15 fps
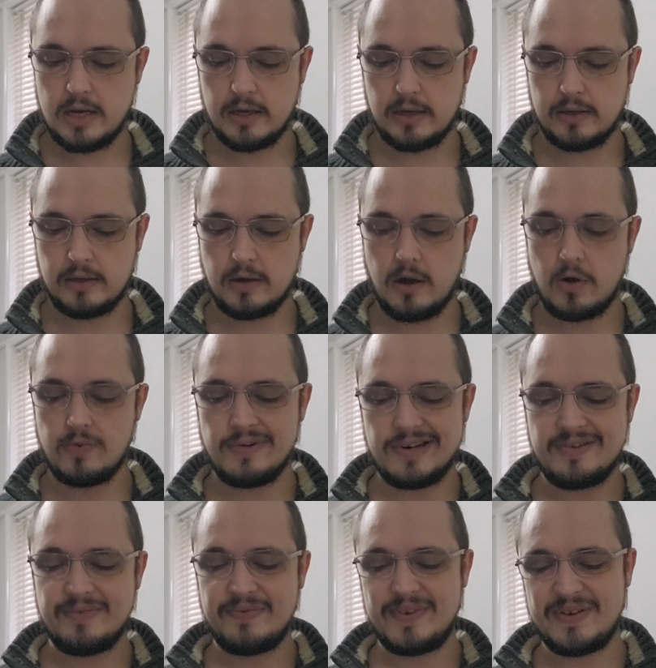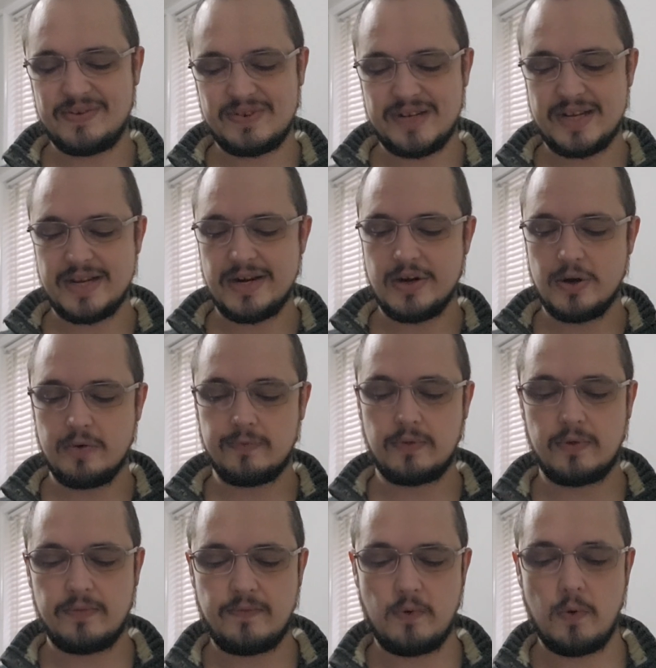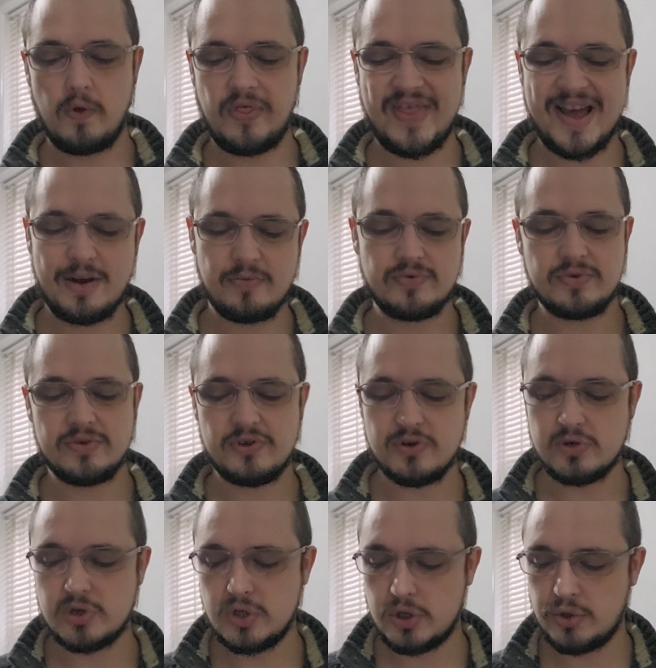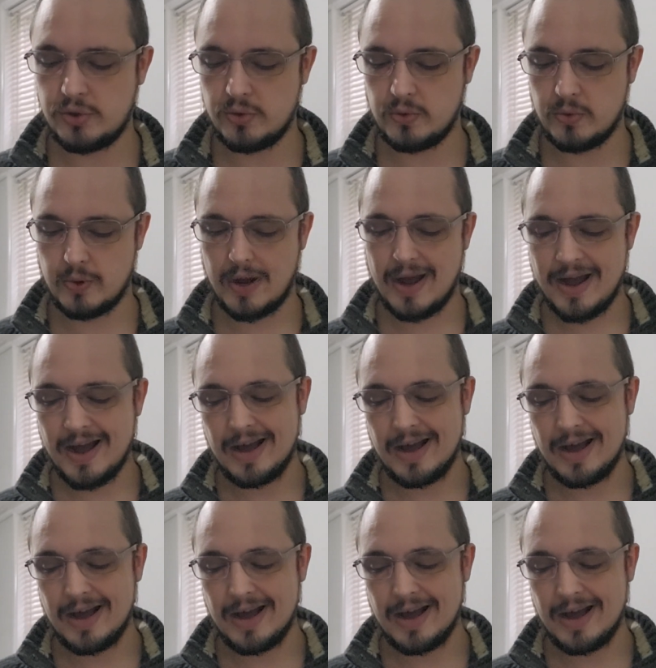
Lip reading: only 15 of the 4,002